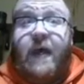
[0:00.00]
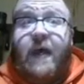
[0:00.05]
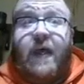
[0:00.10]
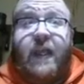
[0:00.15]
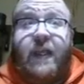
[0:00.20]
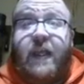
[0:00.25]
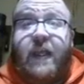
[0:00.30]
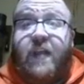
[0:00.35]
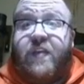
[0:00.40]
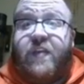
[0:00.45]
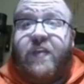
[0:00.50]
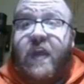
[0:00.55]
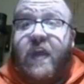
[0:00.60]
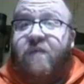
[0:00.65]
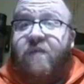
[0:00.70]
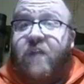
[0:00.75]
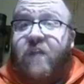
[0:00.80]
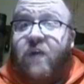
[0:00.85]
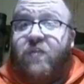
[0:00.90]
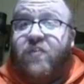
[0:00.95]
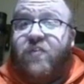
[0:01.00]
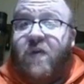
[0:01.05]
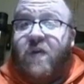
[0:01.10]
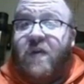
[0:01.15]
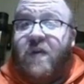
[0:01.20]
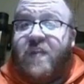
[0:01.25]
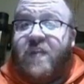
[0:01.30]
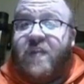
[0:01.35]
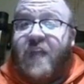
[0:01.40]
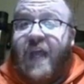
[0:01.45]
I guess I have no
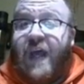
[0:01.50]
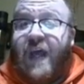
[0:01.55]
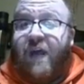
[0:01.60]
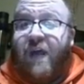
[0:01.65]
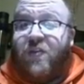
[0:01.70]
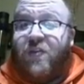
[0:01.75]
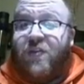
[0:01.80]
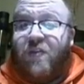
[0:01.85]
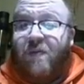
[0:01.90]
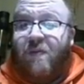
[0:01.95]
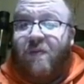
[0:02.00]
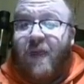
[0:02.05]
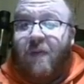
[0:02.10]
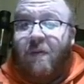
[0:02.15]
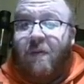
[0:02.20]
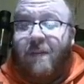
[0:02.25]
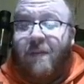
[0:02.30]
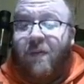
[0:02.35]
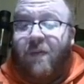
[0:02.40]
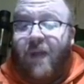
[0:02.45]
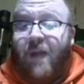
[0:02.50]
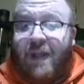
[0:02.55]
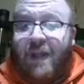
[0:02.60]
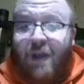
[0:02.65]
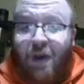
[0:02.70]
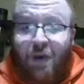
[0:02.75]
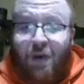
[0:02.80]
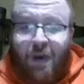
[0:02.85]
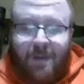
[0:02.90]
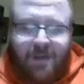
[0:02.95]
choice now. So I remember I go